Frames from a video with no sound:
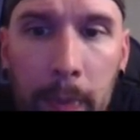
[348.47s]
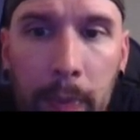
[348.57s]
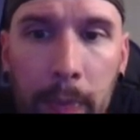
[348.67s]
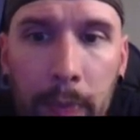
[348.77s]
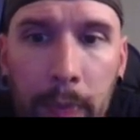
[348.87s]

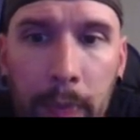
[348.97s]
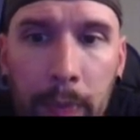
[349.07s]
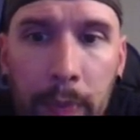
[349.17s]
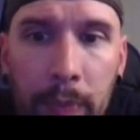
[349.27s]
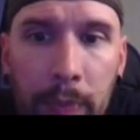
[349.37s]

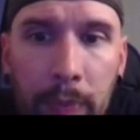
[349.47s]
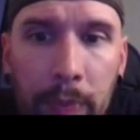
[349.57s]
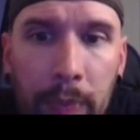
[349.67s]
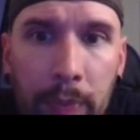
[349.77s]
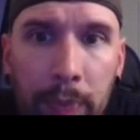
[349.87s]

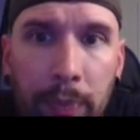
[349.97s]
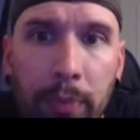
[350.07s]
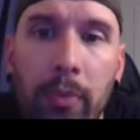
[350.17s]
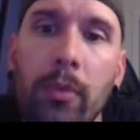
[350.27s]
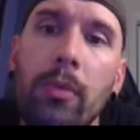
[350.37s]

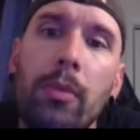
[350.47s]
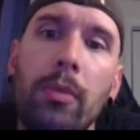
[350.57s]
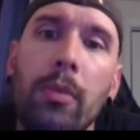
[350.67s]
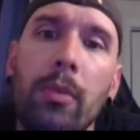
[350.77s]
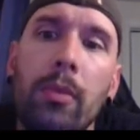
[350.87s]

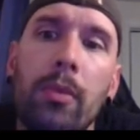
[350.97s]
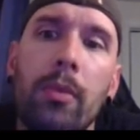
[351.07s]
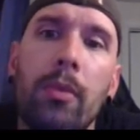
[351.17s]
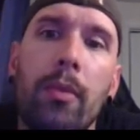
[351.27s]
No one is speaking in this clip.